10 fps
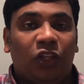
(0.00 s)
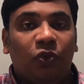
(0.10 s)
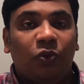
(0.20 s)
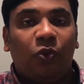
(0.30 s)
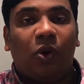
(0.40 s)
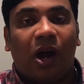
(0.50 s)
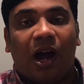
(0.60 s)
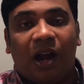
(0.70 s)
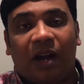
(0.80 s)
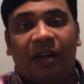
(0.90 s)
you
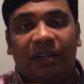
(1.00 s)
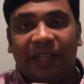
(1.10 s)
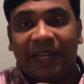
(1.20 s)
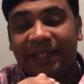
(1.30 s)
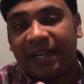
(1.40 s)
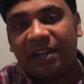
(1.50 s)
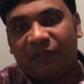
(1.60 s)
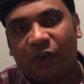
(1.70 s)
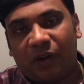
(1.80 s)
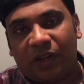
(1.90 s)
are entitled
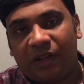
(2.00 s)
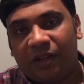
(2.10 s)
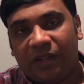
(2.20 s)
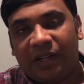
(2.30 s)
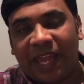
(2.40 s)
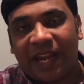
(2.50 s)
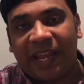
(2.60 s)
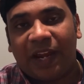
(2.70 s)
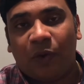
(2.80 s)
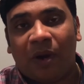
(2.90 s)
for a
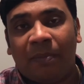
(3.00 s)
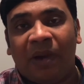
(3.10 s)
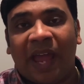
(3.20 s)
NINO number,